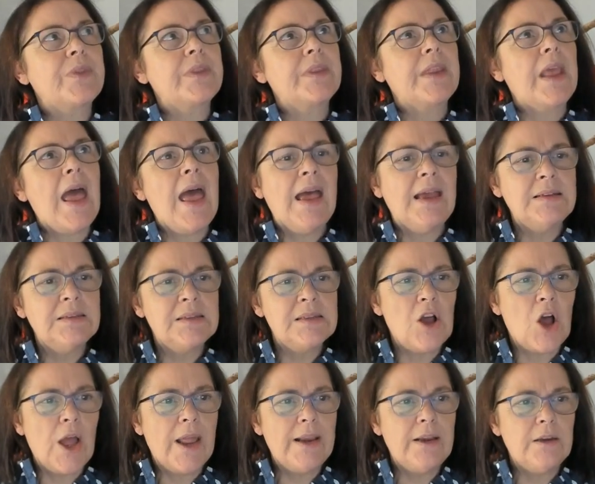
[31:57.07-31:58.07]
As
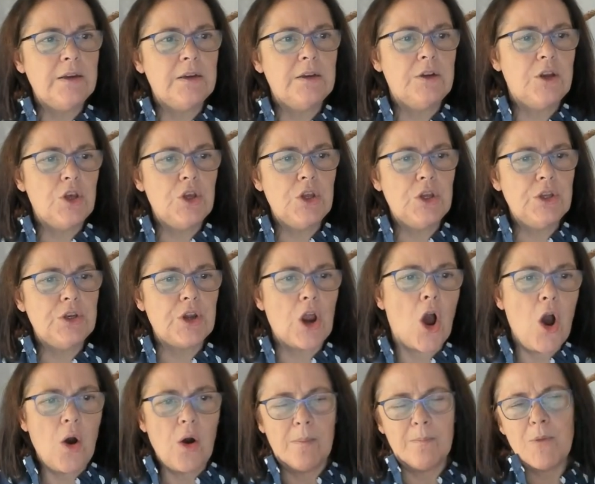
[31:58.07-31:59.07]
I learn,
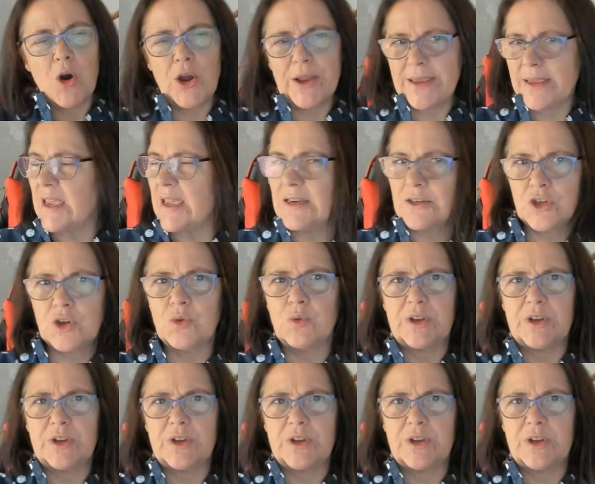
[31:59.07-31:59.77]
I might get to it.